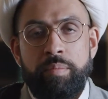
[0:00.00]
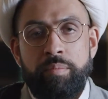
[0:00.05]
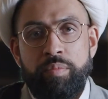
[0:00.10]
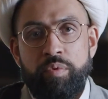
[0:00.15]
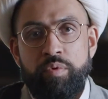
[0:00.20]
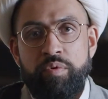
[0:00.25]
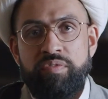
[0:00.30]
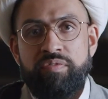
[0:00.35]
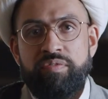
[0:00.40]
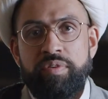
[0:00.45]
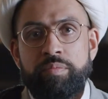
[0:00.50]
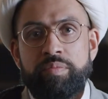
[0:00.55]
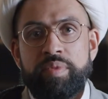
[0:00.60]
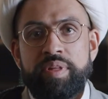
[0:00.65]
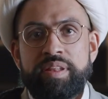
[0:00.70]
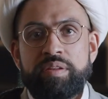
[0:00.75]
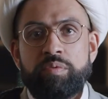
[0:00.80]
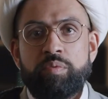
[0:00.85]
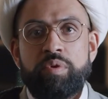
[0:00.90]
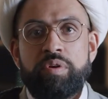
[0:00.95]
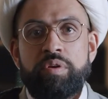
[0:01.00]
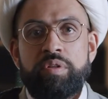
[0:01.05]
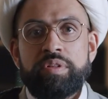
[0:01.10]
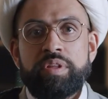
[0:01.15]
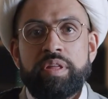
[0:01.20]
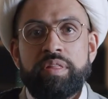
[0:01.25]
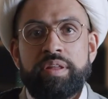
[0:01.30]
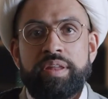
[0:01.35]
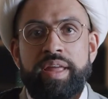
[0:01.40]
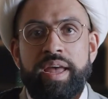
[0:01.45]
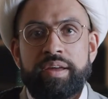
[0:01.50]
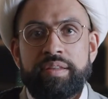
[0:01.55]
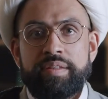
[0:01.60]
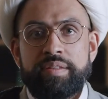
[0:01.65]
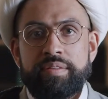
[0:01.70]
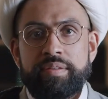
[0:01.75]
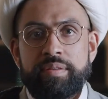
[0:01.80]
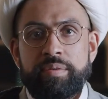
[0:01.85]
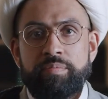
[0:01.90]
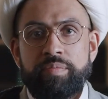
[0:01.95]
move from this world to the
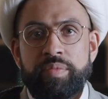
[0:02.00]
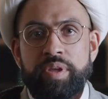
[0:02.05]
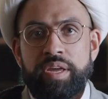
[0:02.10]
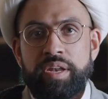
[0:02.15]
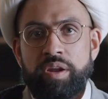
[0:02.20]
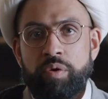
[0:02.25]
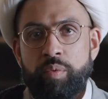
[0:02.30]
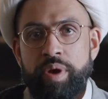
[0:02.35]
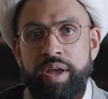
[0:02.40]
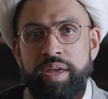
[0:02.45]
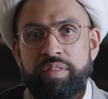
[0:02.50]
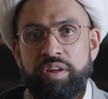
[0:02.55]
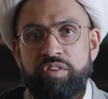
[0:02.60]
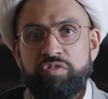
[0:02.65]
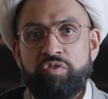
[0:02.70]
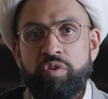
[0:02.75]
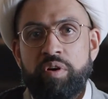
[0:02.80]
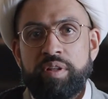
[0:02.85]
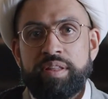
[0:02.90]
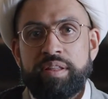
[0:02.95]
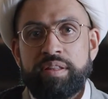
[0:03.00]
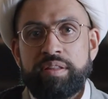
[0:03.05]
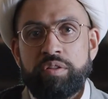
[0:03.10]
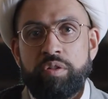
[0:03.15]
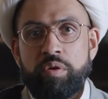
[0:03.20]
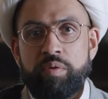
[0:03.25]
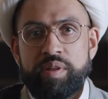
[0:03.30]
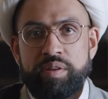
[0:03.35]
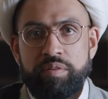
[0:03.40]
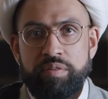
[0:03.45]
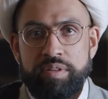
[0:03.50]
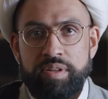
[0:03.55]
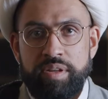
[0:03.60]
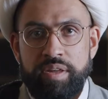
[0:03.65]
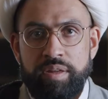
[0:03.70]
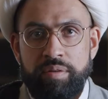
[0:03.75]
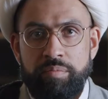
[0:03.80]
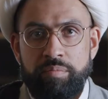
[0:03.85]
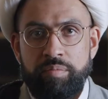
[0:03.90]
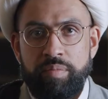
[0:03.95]
next in a way that draws us closer to
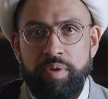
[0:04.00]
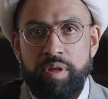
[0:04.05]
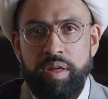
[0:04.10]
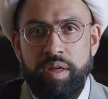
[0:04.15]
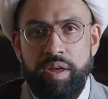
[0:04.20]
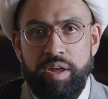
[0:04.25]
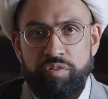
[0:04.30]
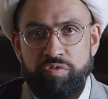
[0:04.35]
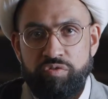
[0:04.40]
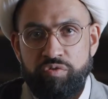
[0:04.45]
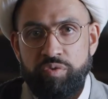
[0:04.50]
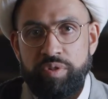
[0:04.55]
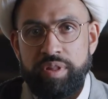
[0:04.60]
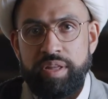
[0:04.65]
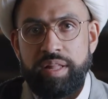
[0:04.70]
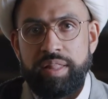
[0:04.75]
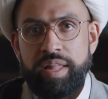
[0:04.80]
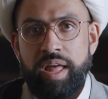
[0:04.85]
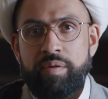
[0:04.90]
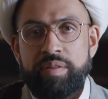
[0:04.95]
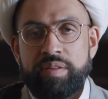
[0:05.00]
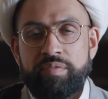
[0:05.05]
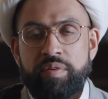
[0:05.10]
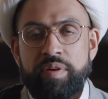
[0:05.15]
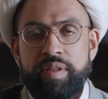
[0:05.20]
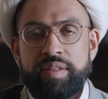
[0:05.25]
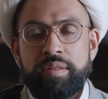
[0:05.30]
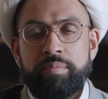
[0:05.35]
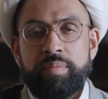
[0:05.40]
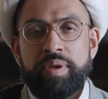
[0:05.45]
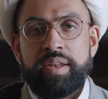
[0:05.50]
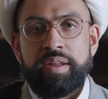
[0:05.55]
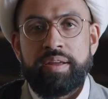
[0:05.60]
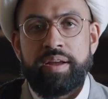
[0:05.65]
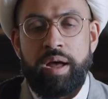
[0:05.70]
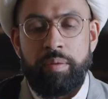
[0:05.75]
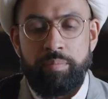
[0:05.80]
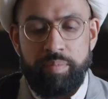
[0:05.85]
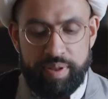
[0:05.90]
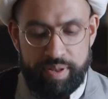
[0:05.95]
Him and truly allows for us to be
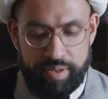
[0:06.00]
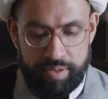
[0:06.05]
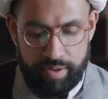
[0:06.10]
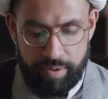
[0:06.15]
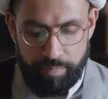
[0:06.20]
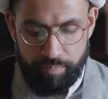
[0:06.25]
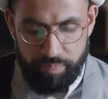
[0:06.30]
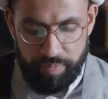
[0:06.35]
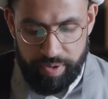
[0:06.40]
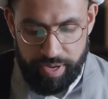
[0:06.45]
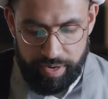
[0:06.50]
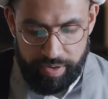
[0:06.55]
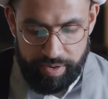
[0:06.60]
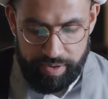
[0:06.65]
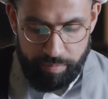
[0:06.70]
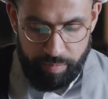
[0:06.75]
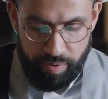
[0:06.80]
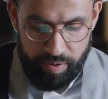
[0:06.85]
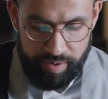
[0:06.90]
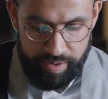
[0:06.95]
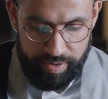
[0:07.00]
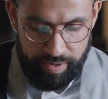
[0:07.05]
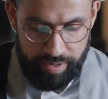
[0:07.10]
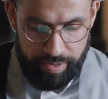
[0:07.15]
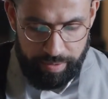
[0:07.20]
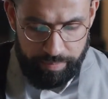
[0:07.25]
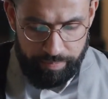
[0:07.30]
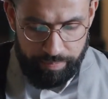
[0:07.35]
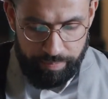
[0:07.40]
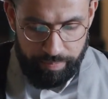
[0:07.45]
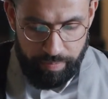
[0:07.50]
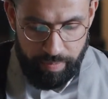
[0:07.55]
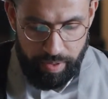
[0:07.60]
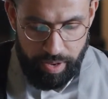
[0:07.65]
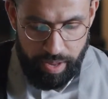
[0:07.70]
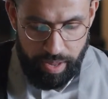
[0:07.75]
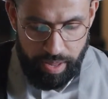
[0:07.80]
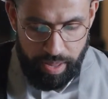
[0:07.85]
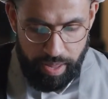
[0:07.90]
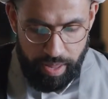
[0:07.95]
encompassed in His mercy.
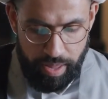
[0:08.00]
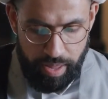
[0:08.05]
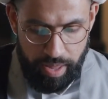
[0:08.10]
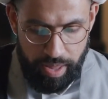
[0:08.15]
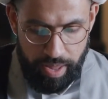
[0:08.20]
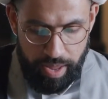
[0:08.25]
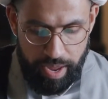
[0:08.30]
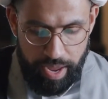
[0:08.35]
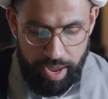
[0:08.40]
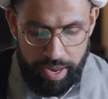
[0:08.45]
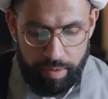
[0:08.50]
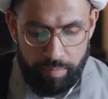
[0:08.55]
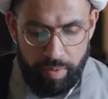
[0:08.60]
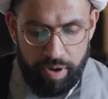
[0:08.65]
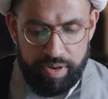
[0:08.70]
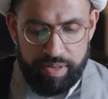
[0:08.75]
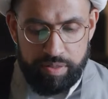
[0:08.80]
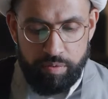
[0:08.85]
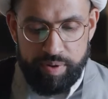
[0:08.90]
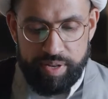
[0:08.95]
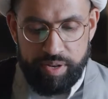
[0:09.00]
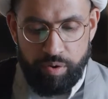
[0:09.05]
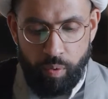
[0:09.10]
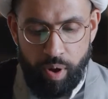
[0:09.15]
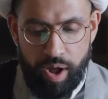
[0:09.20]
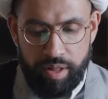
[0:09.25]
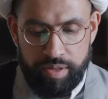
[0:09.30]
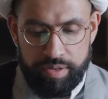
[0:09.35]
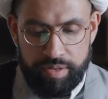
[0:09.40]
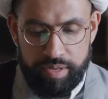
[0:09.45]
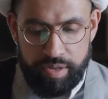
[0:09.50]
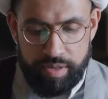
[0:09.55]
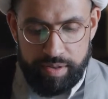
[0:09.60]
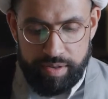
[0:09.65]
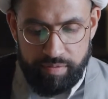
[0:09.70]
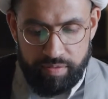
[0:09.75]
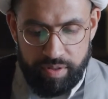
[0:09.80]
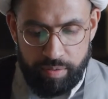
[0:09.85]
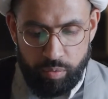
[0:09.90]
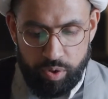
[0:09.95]
And amongst those
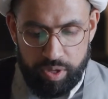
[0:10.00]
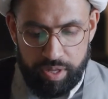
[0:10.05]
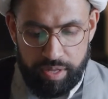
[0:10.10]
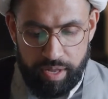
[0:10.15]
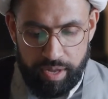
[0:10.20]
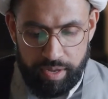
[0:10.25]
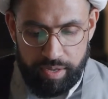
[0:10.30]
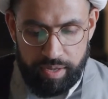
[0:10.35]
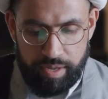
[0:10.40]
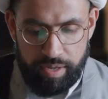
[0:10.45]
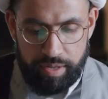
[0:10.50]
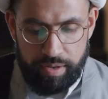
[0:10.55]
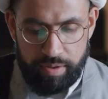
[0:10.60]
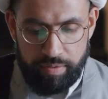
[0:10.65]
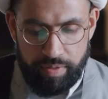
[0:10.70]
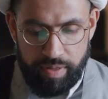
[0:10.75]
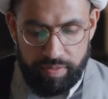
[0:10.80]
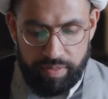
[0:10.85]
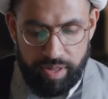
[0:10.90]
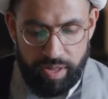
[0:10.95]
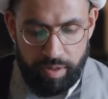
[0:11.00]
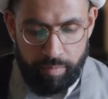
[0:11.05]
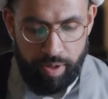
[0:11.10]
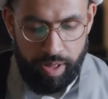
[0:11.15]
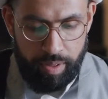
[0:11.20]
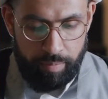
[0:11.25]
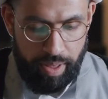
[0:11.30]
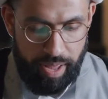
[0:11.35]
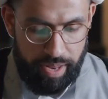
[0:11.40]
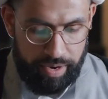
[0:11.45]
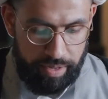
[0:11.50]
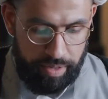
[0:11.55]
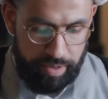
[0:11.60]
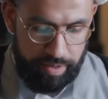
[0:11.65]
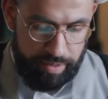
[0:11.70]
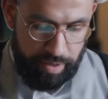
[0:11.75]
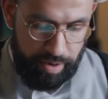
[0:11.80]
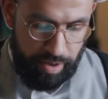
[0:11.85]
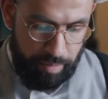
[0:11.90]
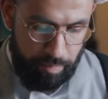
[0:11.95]
qualities of the muttaqeen that the Imam alayhi
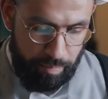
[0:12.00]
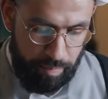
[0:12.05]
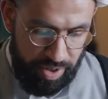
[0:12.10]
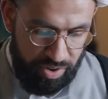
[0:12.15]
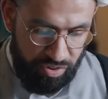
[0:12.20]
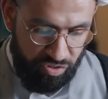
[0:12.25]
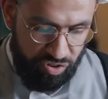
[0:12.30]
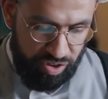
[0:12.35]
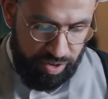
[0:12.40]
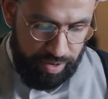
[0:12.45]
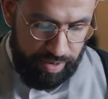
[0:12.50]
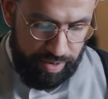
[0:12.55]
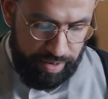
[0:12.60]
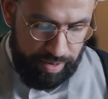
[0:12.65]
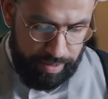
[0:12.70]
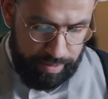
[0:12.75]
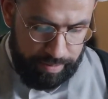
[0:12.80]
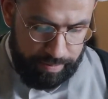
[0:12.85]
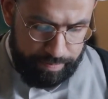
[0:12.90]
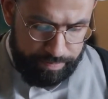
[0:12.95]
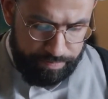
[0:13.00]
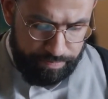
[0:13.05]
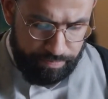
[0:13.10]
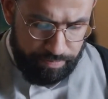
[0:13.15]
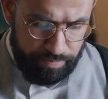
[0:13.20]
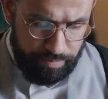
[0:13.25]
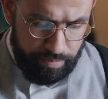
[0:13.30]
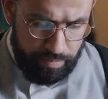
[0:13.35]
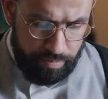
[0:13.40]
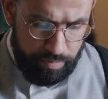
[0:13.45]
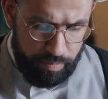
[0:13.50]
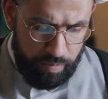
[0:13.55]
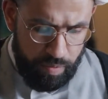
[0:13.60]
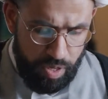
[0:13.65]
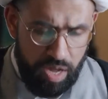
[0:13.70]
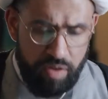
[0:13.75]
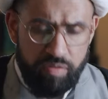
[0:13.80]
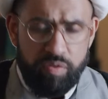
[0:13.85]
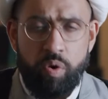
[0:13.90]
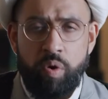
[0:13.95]
salam mentions,
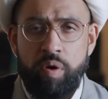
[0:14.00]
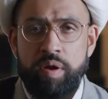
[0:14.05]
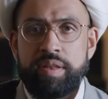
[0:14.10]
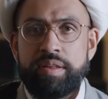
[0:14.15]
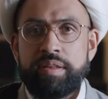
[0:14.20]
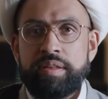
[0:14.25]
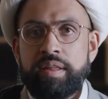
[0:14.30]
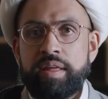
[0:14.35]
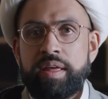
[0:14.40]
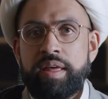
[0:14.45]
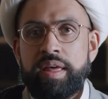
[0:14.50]
of course,